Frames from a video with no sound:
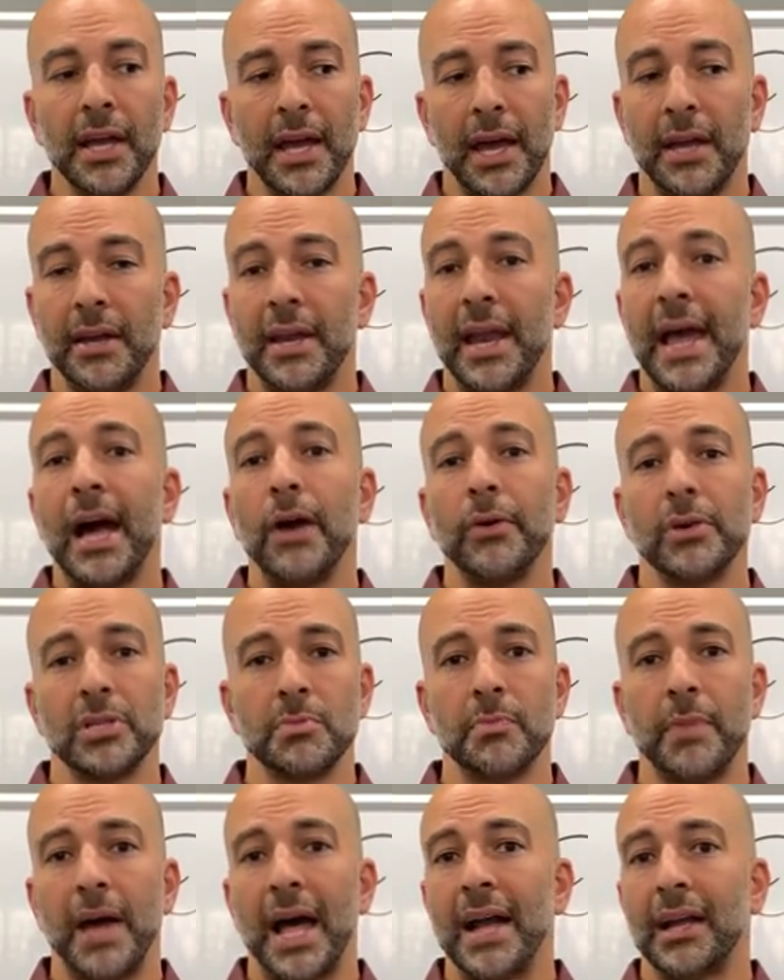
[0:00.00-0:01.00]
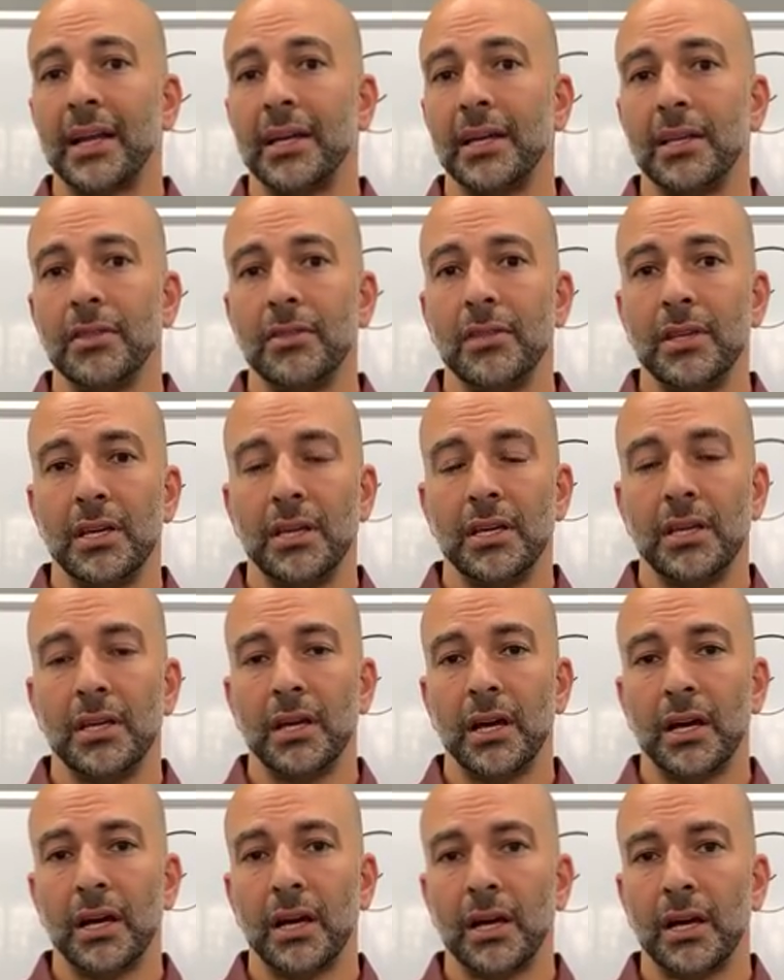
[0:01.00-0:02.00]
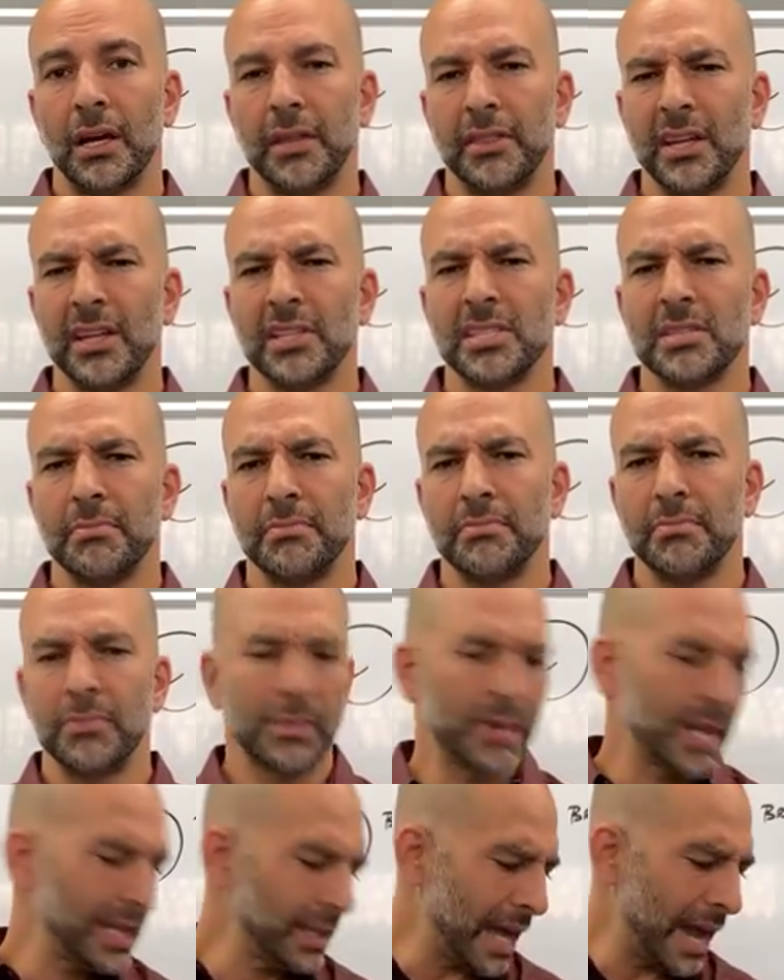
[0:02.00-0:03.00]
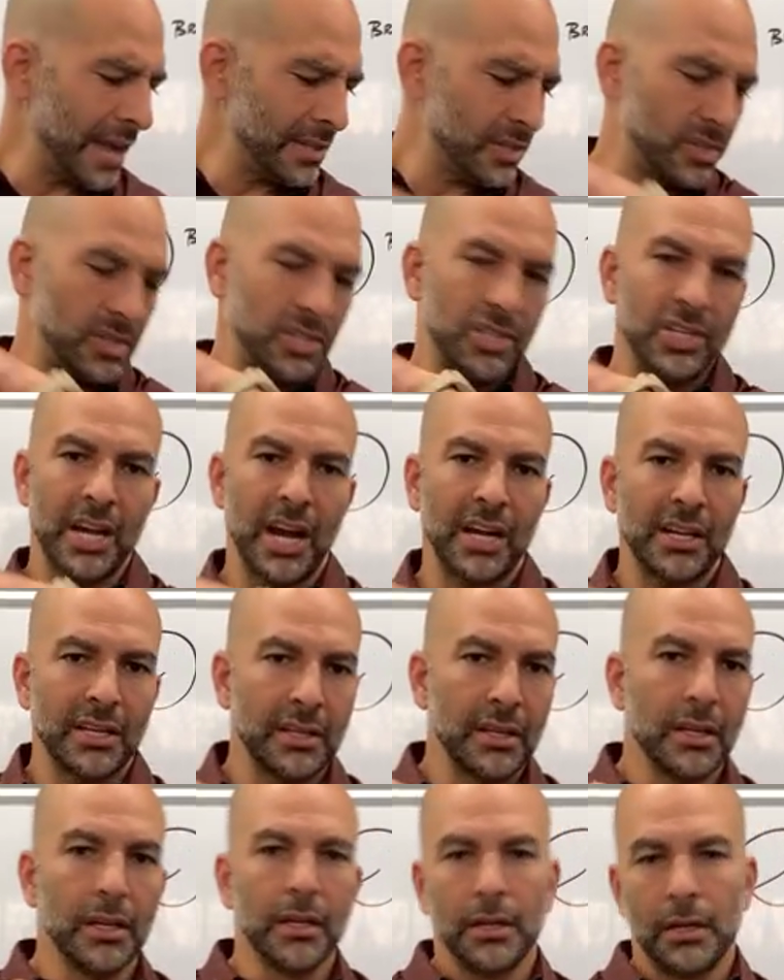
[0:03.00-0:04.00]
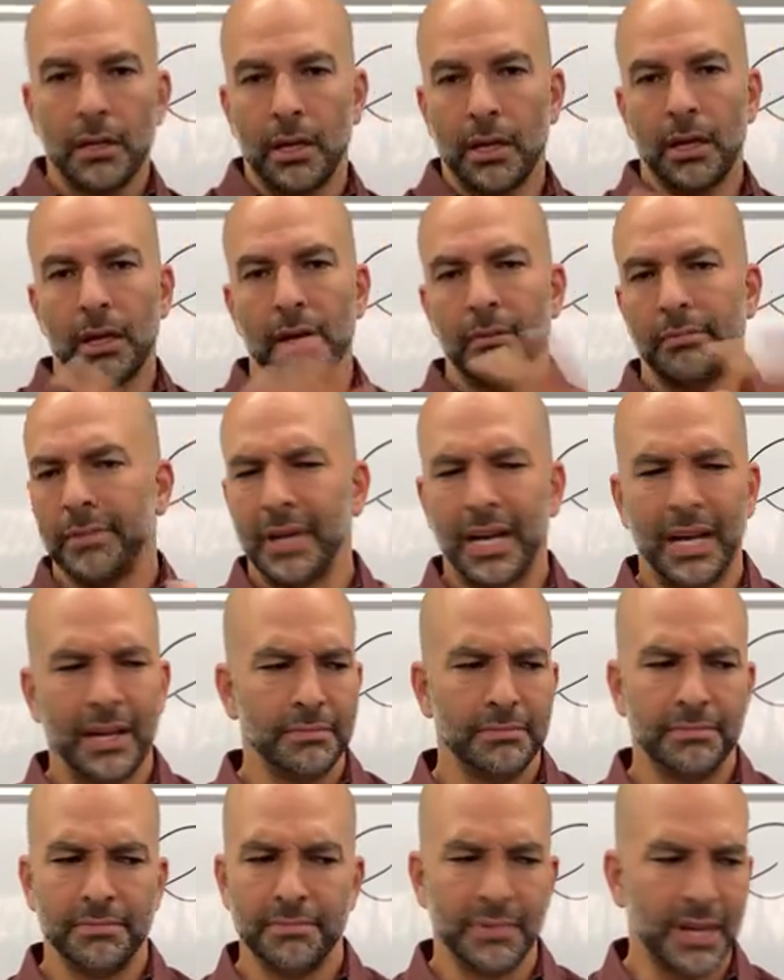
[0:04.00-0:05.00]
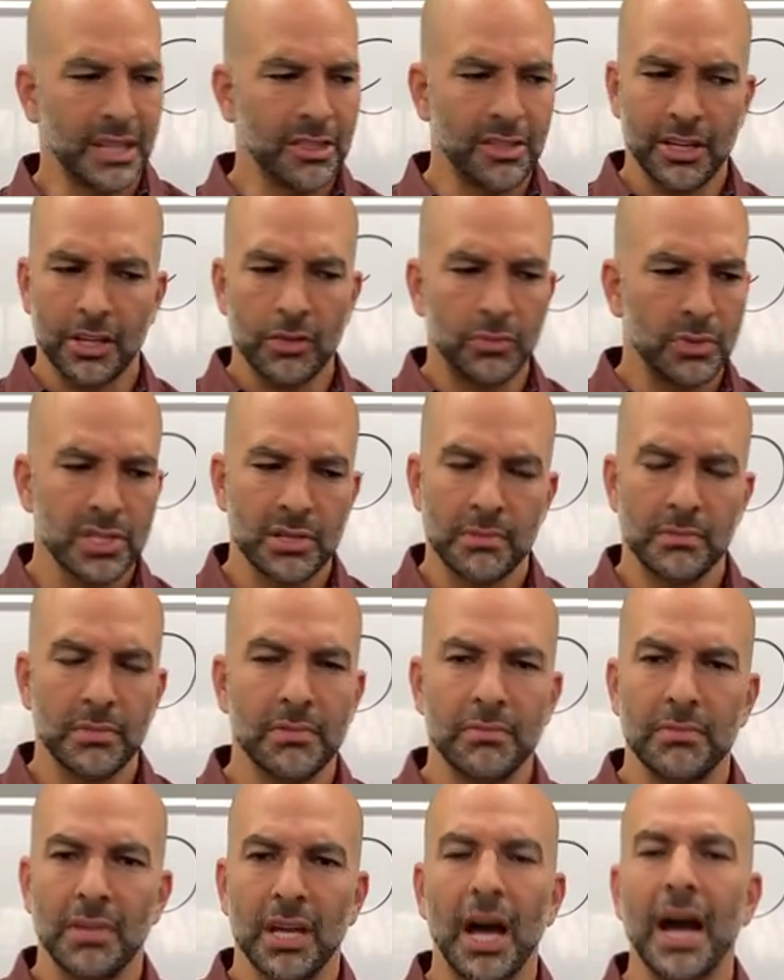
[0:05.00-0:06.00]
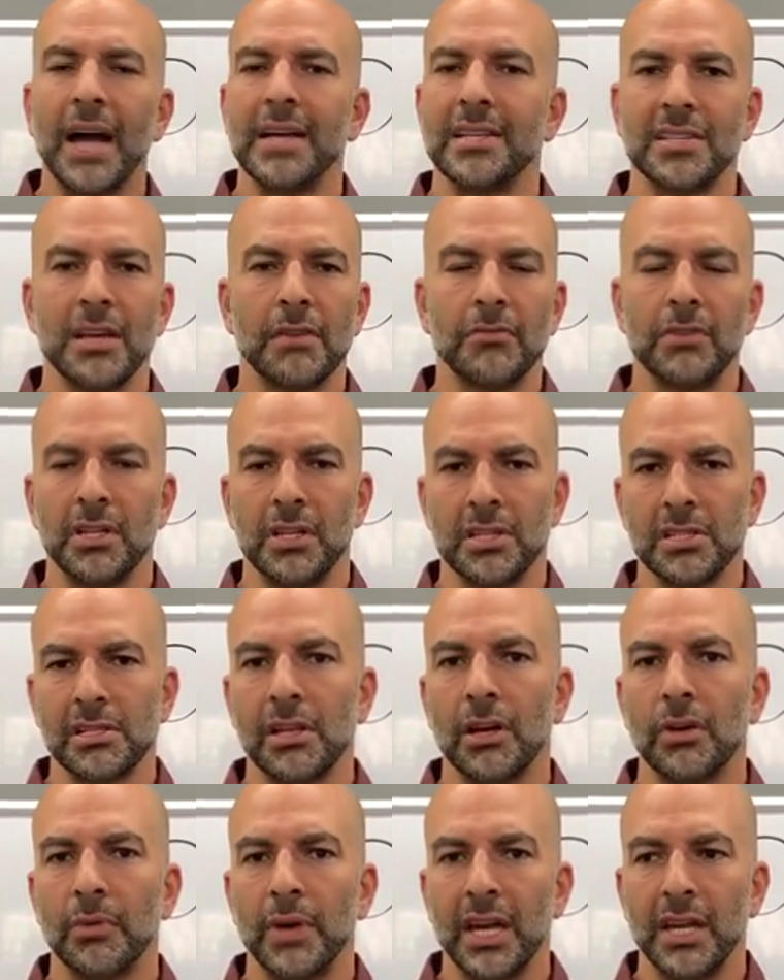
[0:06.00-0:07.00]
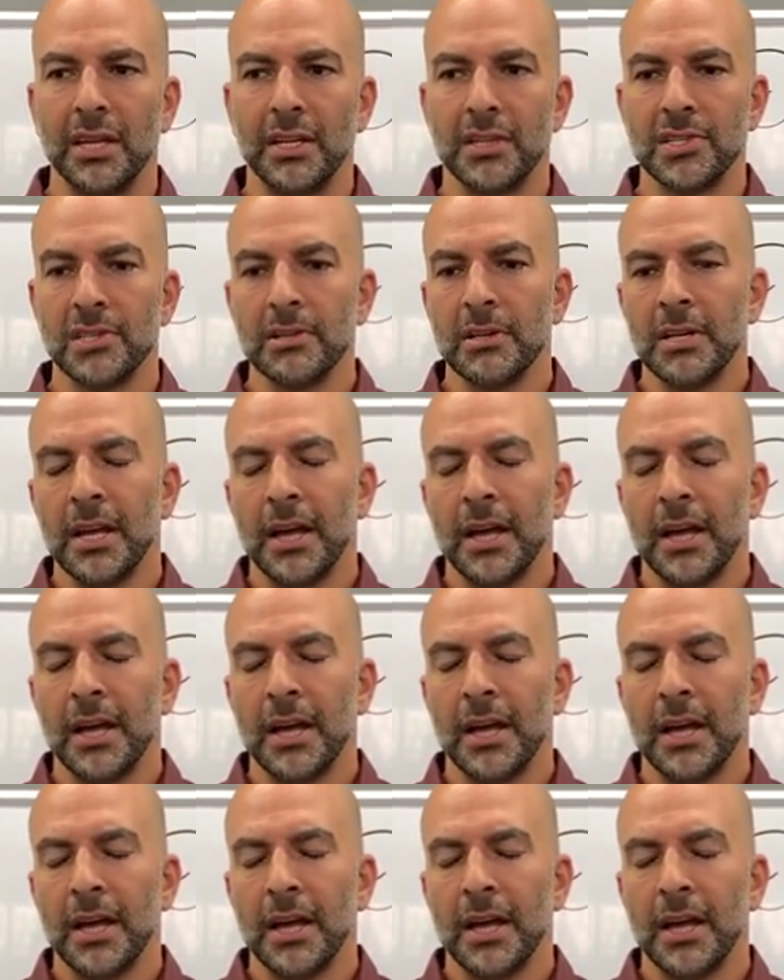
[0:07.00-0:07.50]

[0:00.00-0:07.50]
And now it's back in the, uh, I think it's when I last checked, uh, I, I, think it was high 70s, low 80s.